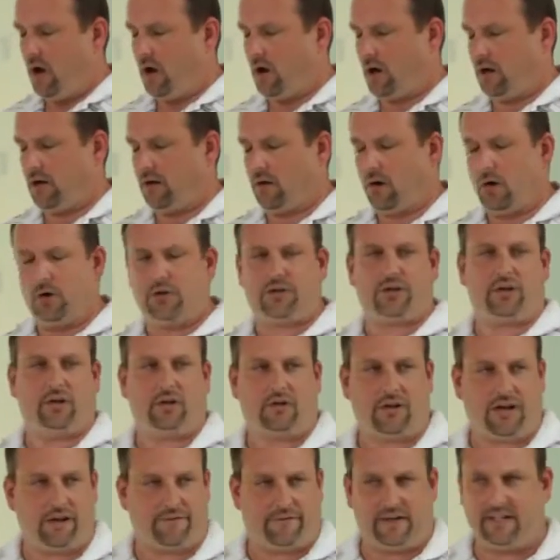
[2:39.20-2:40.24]
are
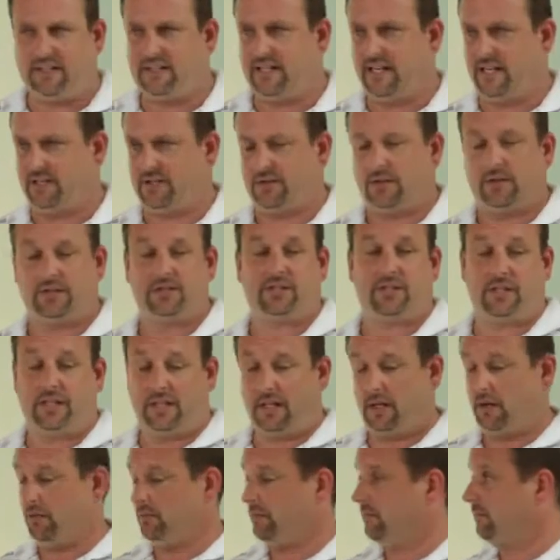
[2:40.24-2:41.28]
oceanographic deserts.
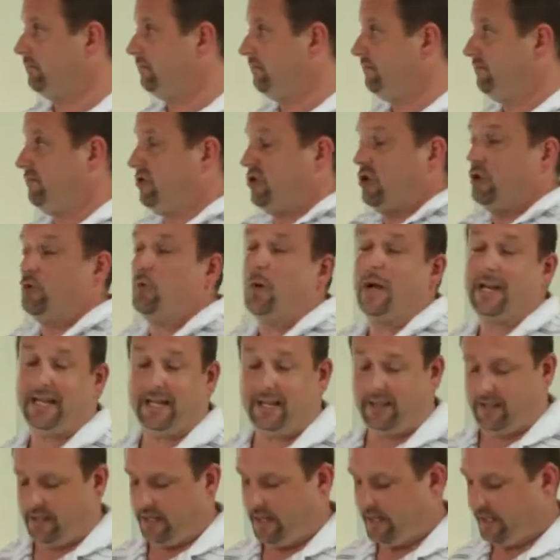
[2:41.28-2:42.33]
They don't do
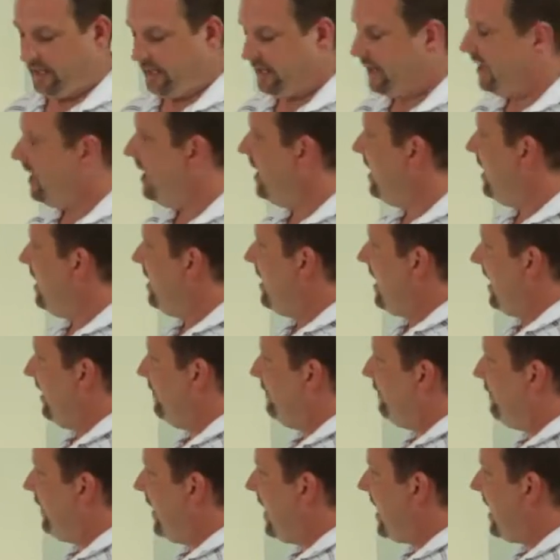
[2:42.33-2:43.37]
anything.
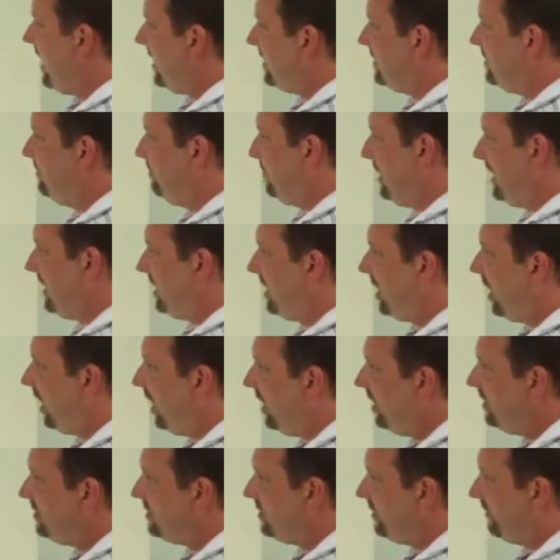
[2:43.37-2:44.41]
In fact,
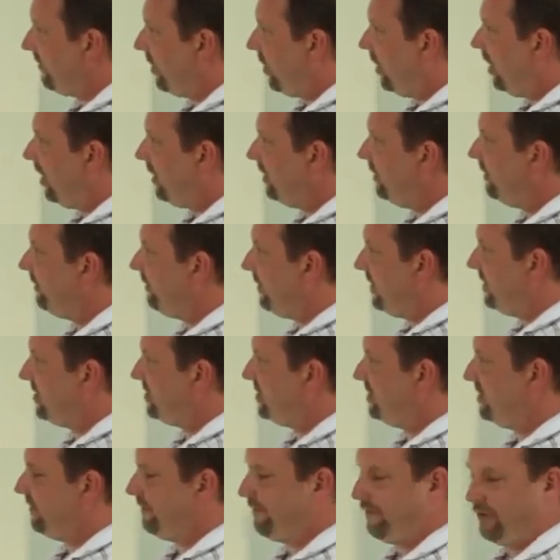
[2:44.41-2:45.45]
because of all of
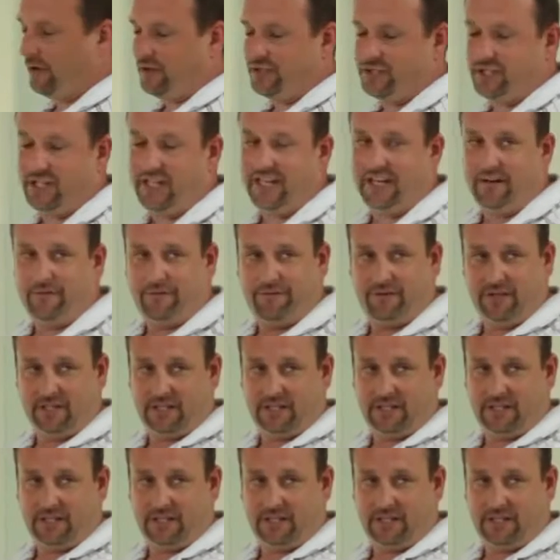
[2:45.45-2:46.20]
this diversity in